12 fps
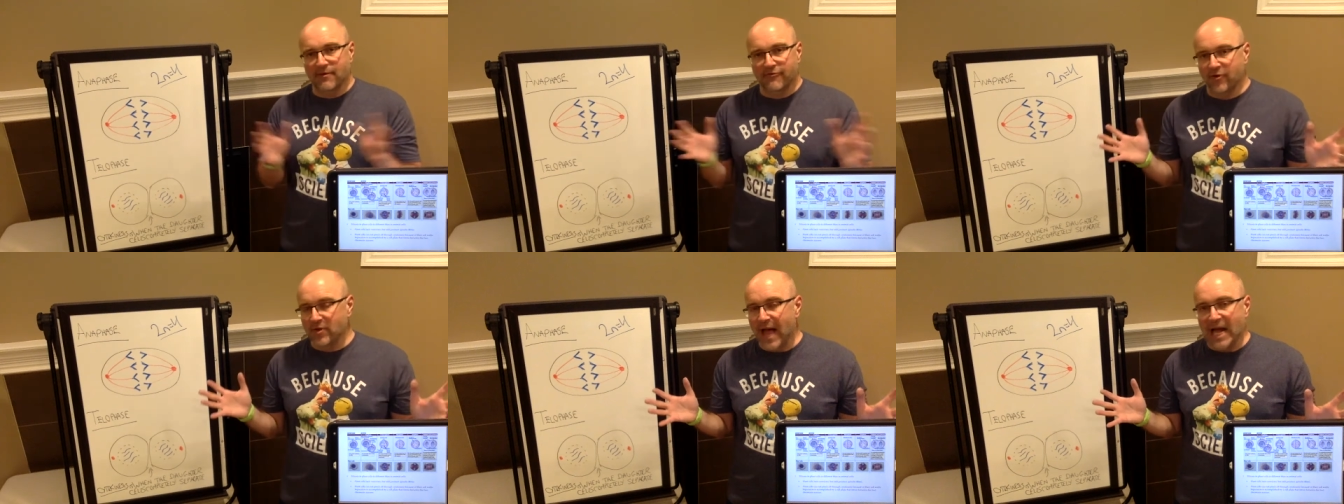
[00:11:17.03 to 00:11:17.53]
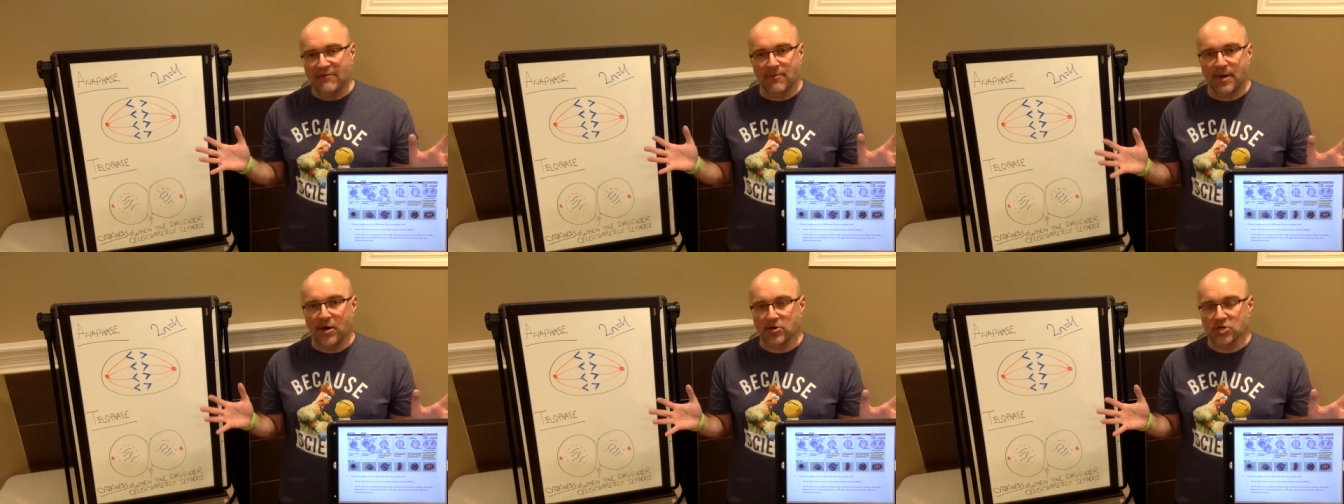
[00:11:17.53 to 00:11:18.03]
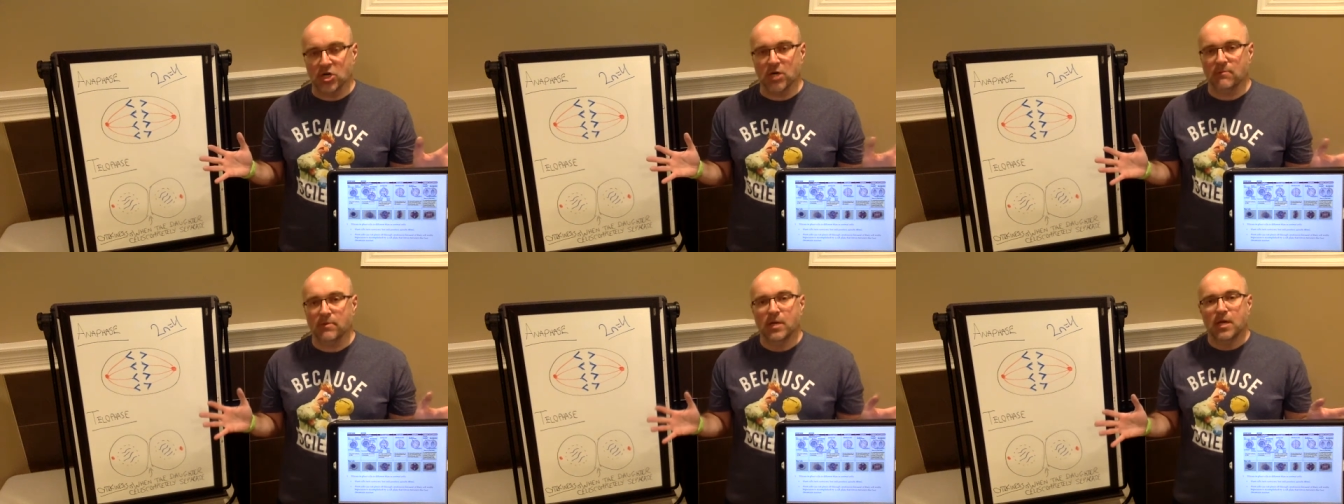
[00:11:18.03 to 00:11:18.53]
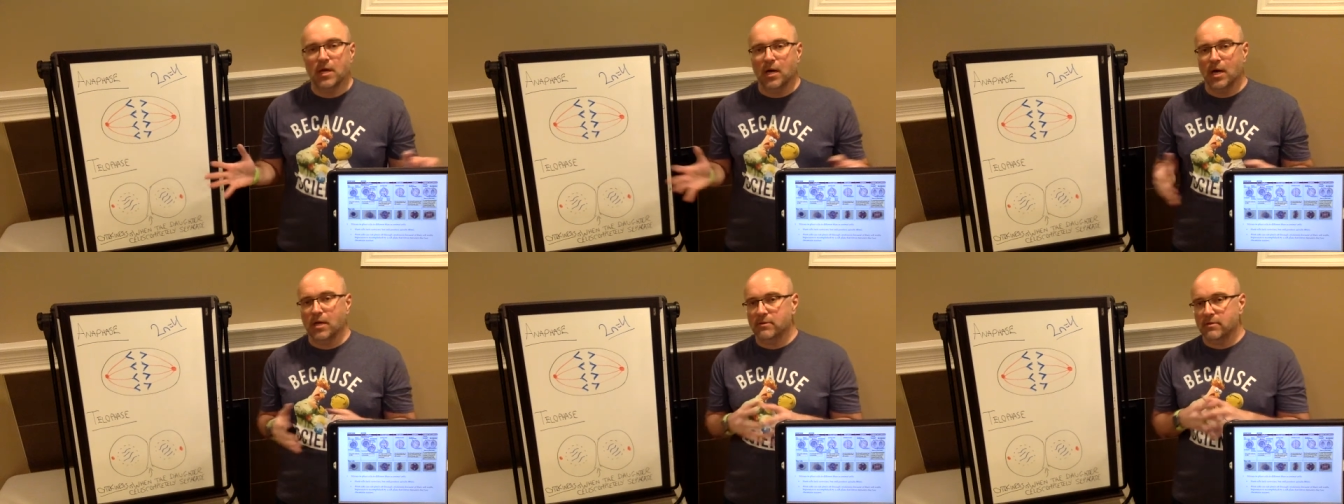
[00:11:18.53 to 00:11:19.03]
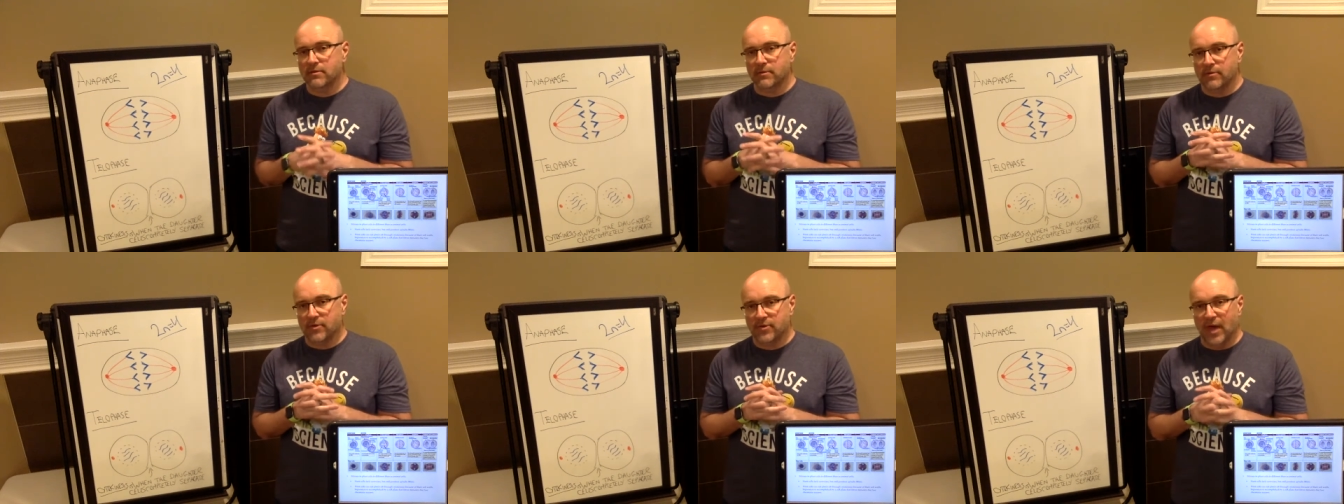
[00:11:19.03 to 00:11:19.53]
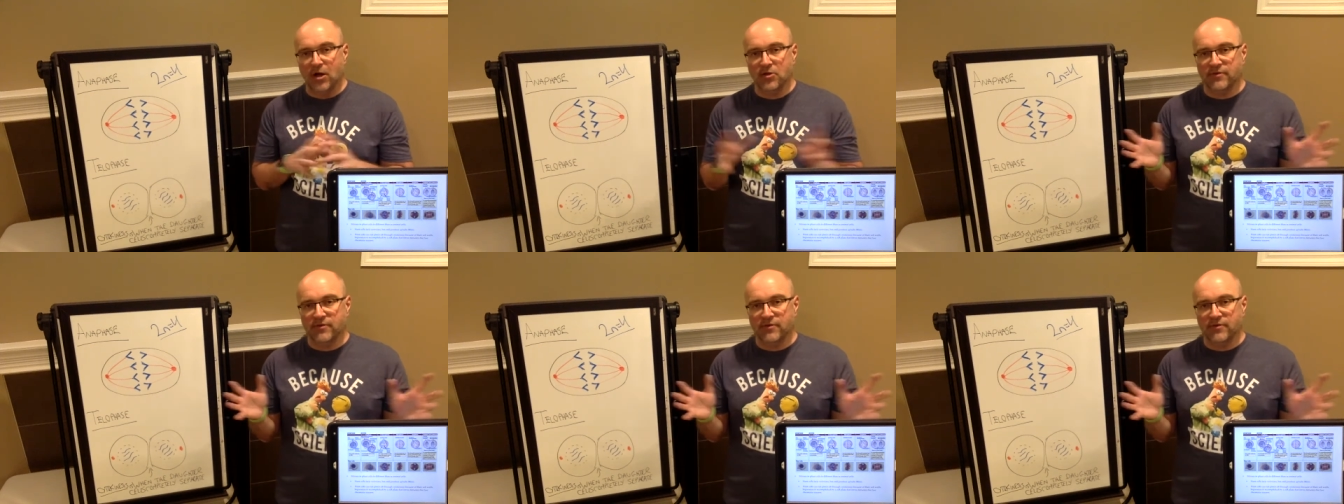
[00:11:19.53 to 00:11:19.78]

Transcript: for lack of a better term, cell